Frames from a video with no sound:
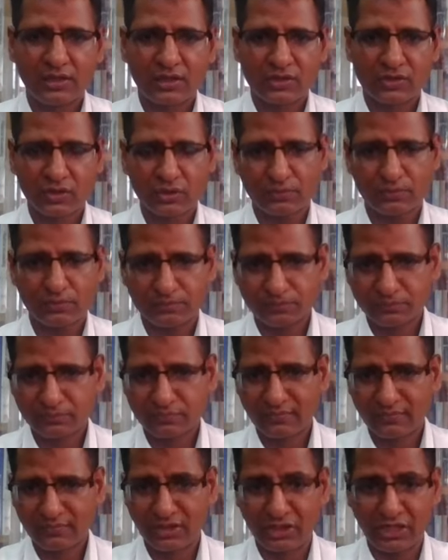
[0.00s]
So
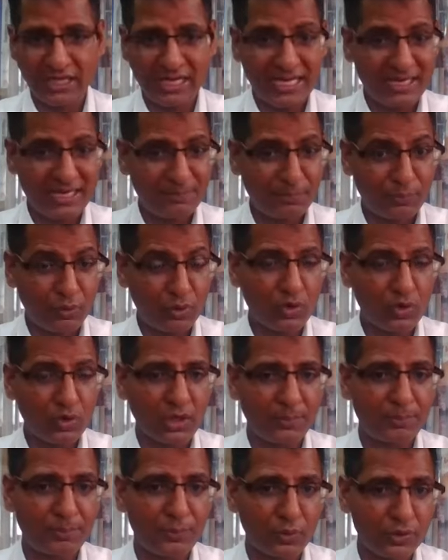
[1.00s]
there are 4
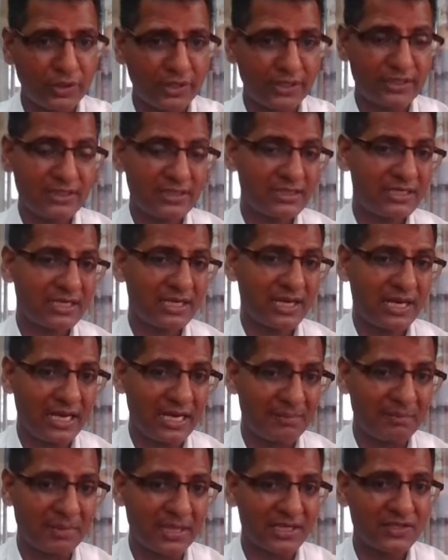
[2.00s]
components
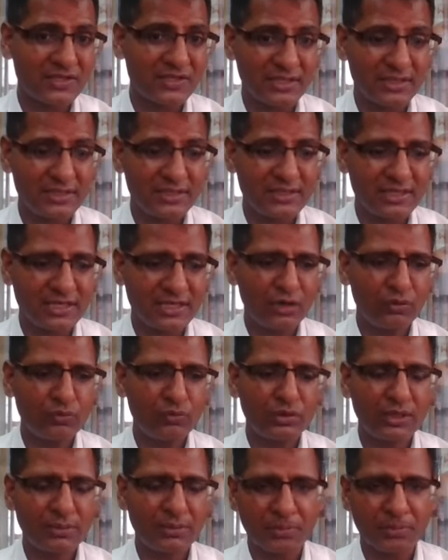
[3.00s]
I mentioned.
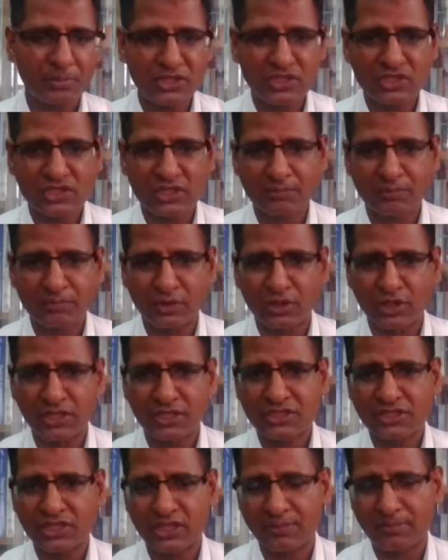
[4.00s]
On the basis of
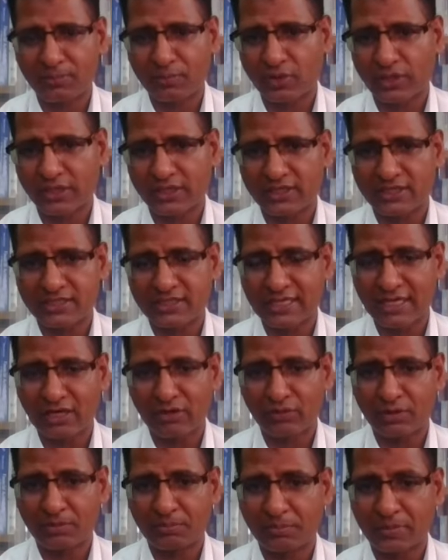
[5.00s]
these components, now
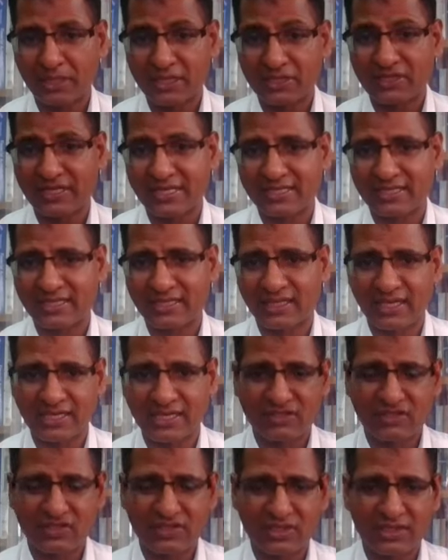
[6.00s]
in present
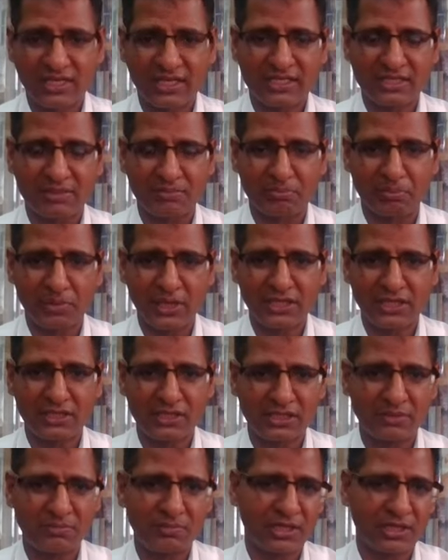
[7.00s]
case, there is a very
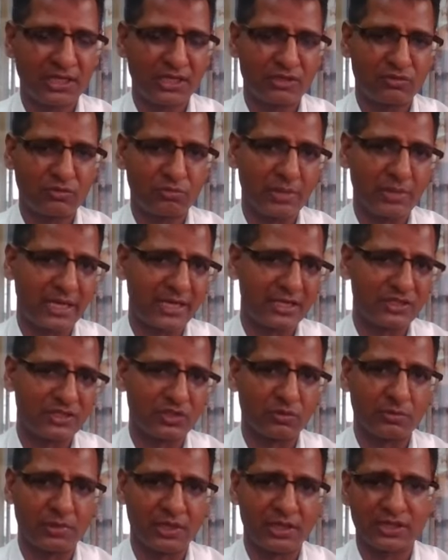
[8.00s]
difficult to manage
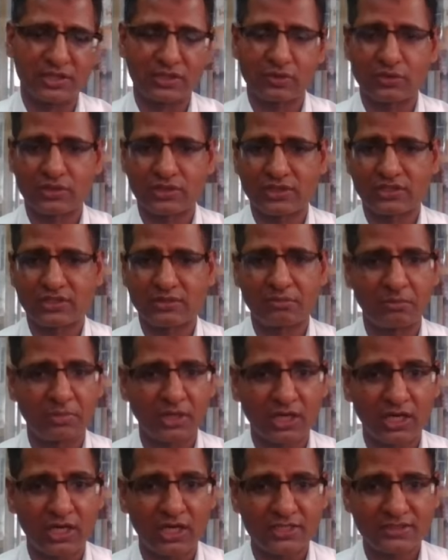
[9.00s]
human resources
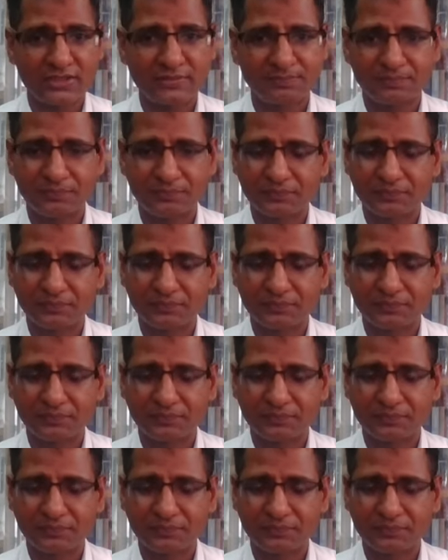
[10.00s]
because